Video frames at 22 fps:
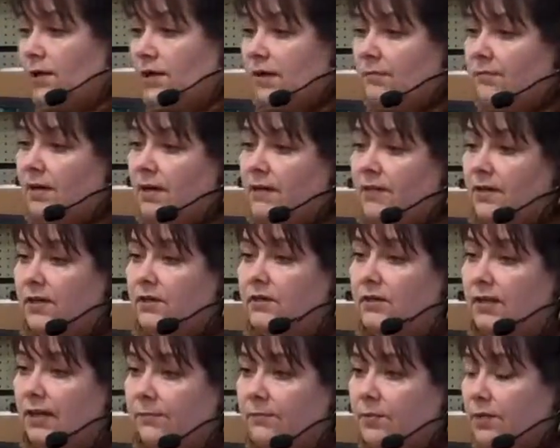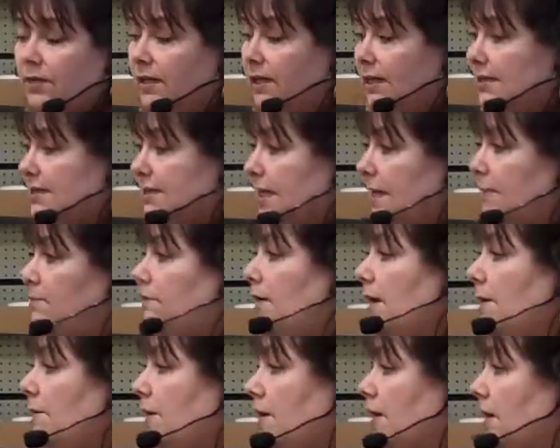I recommend that you put landscape
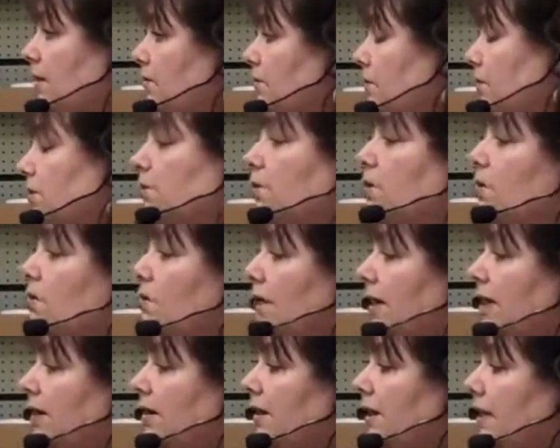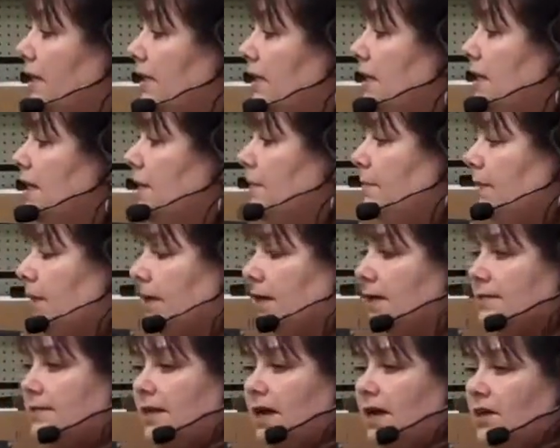fabric under your whole area
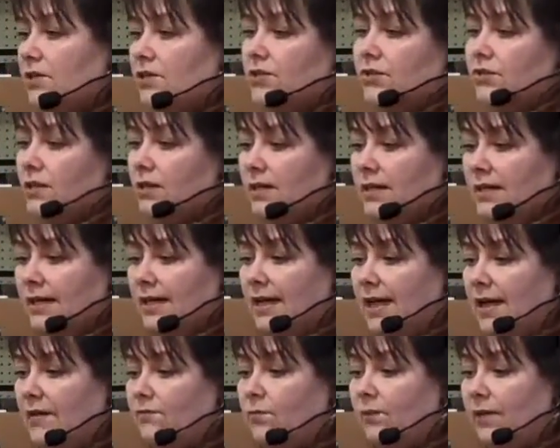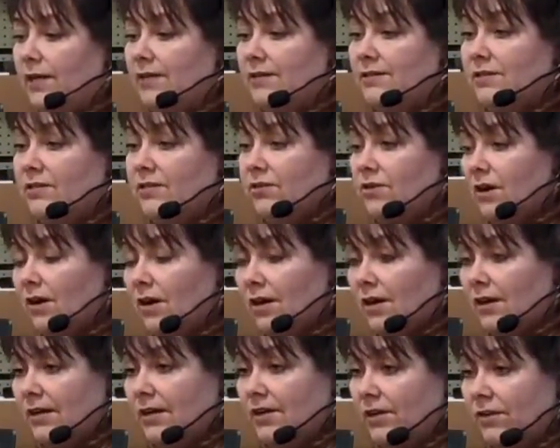because, gosh, you're not going to have weeds in your
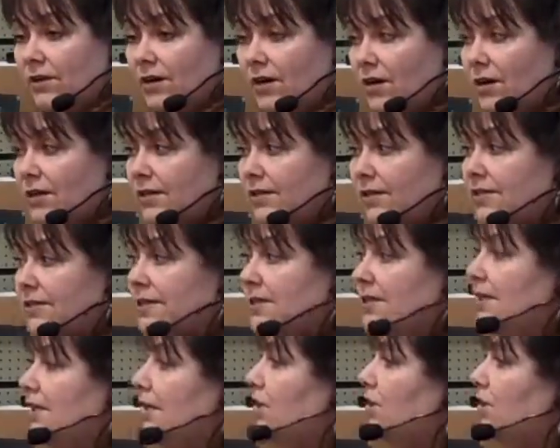gardens.